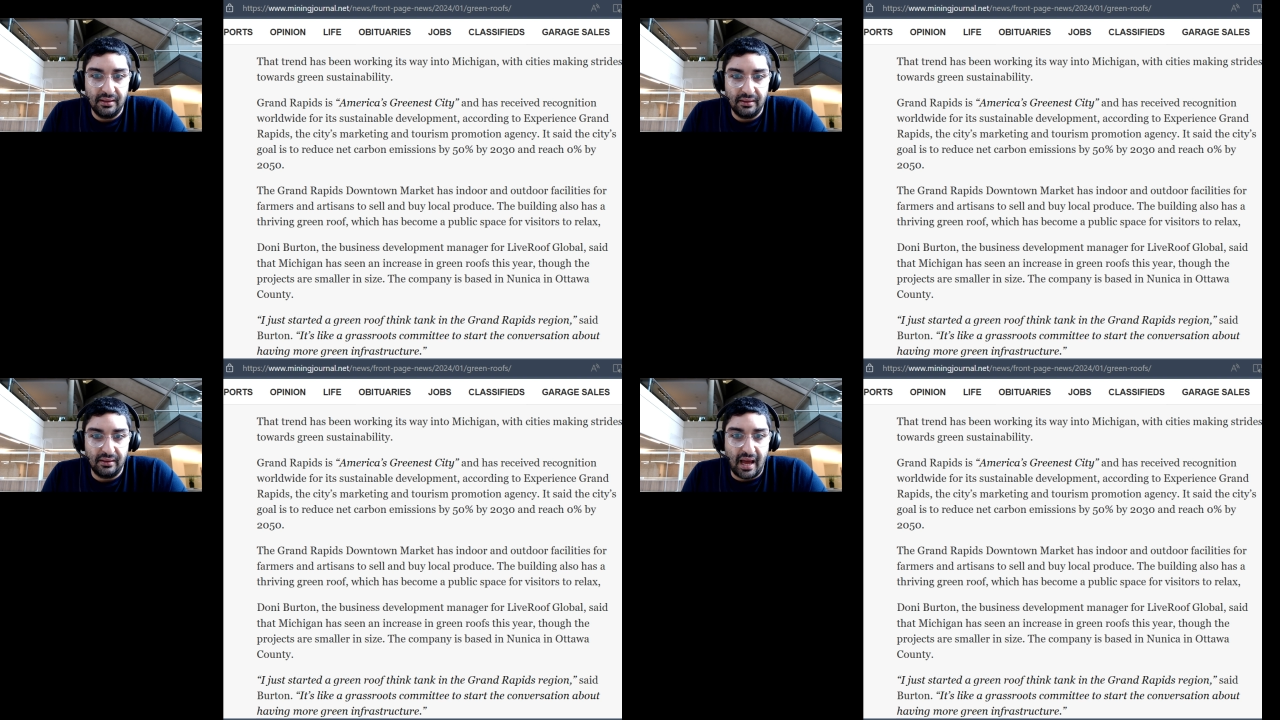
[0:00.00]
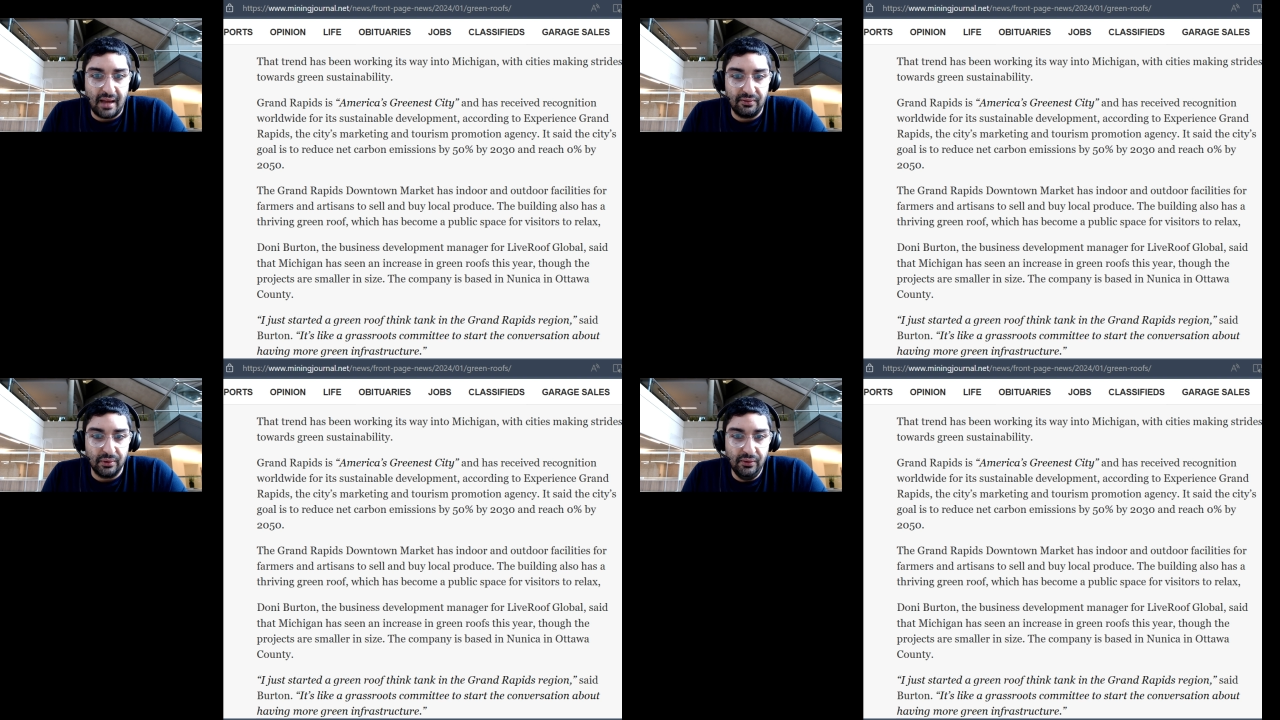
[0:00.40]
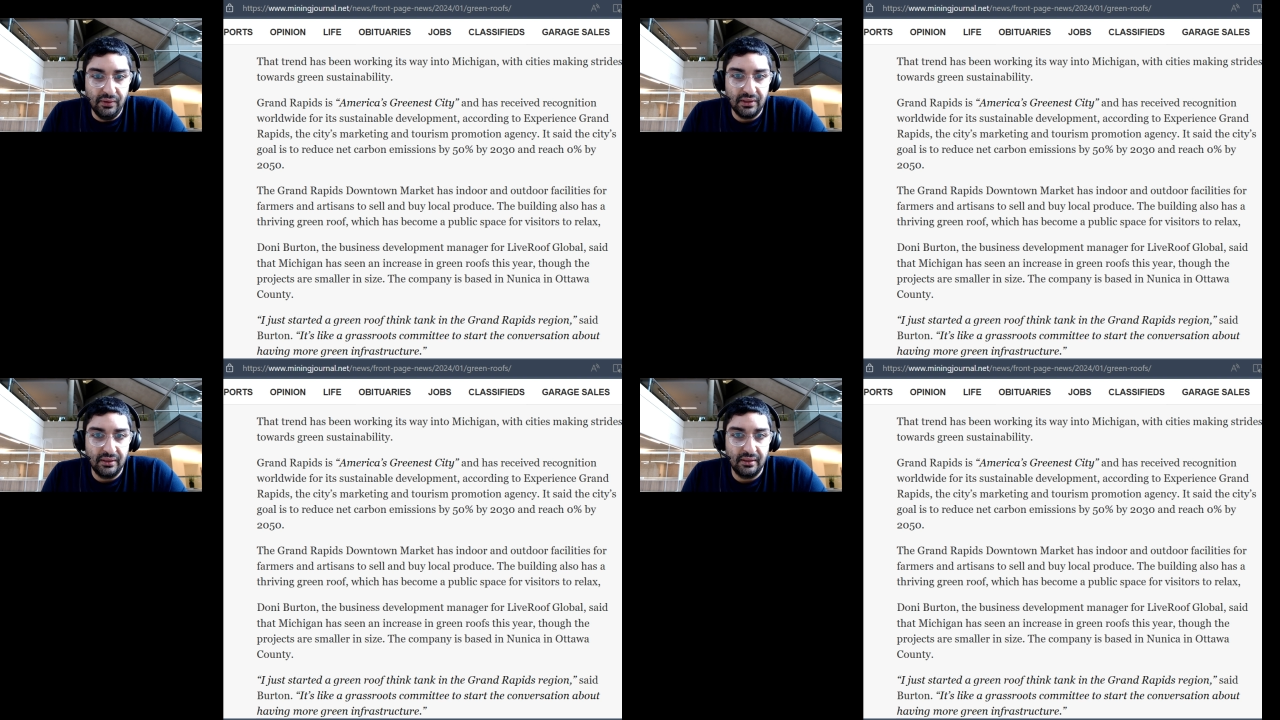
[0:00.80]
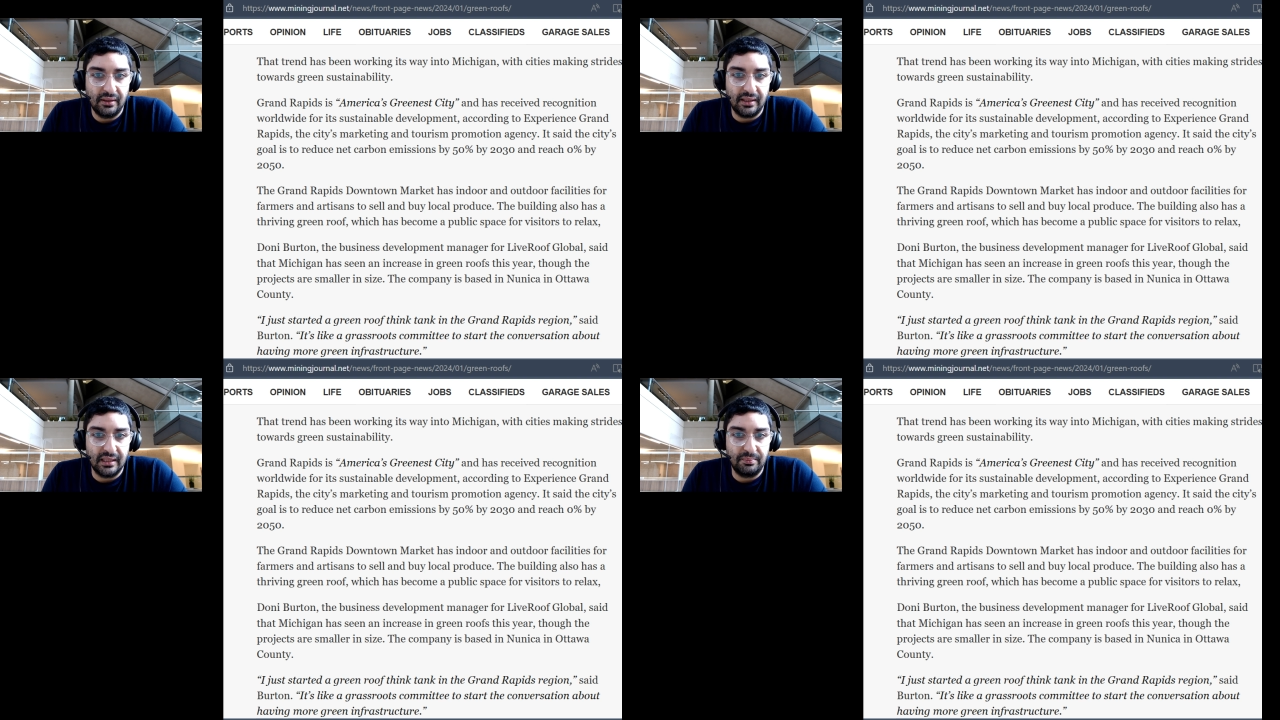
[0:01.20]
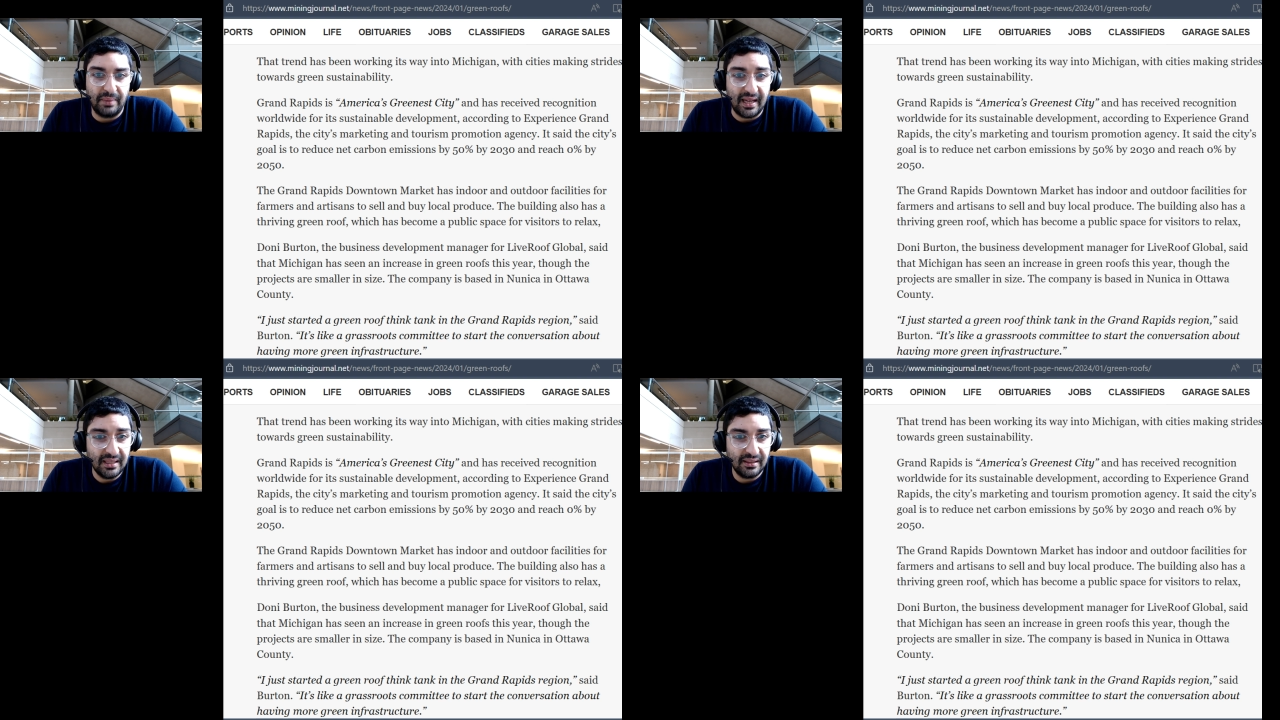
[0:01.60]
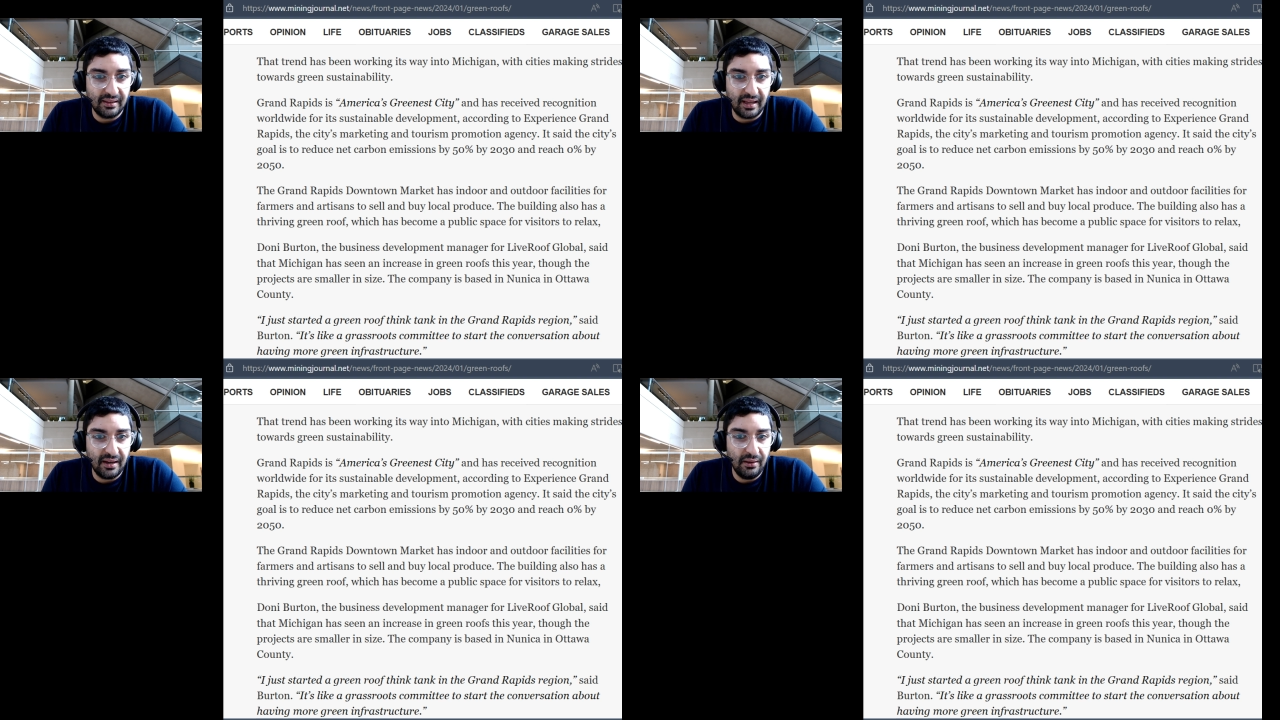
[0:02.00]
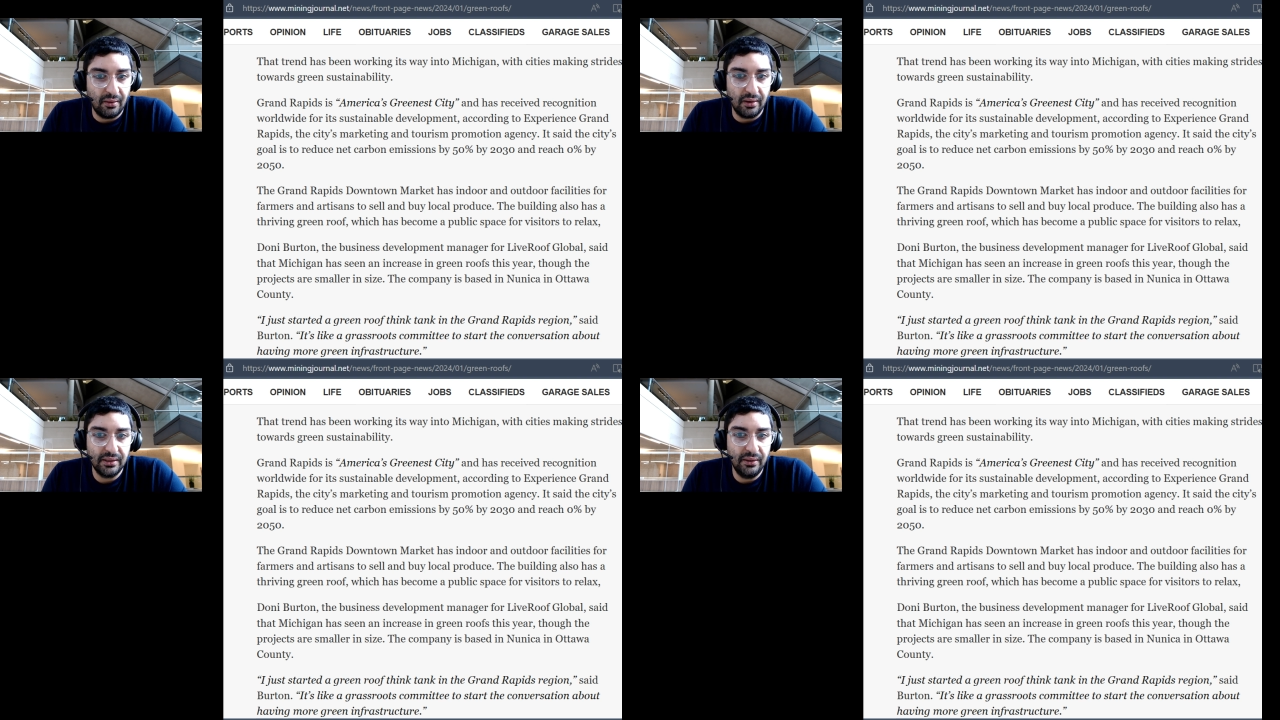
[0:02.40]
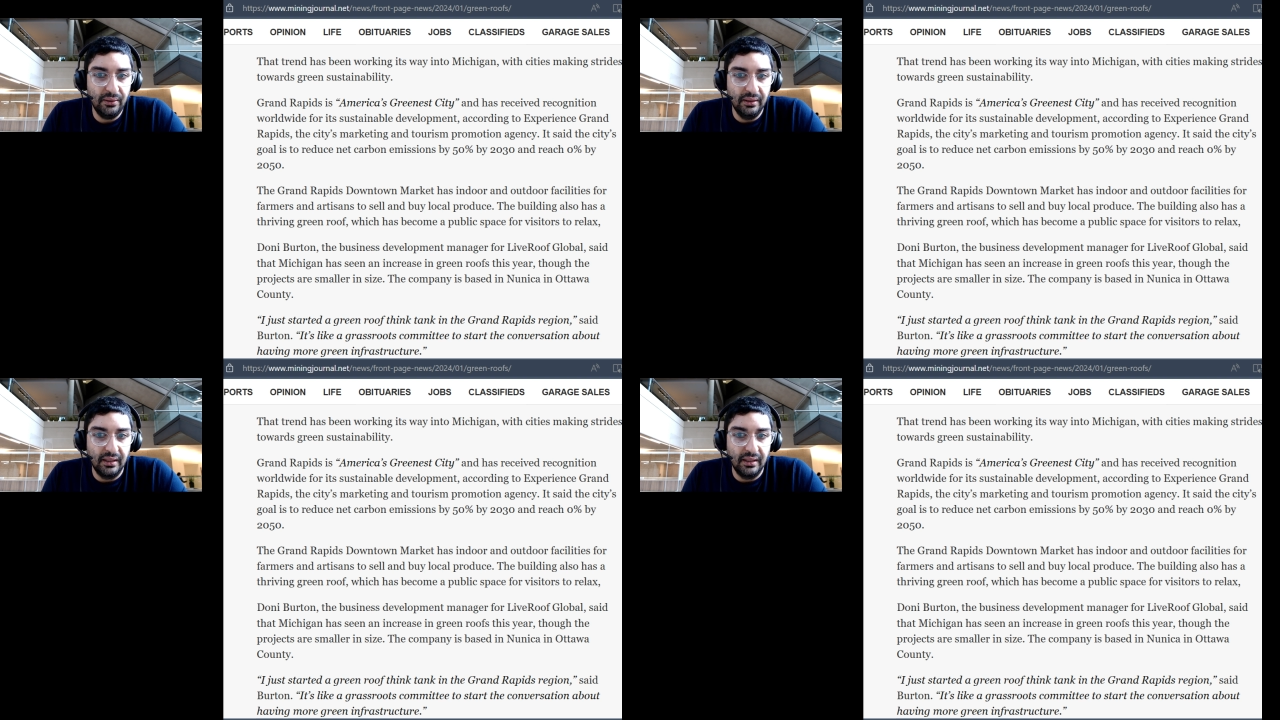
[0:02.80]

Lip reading: Live Roofs, is based there also.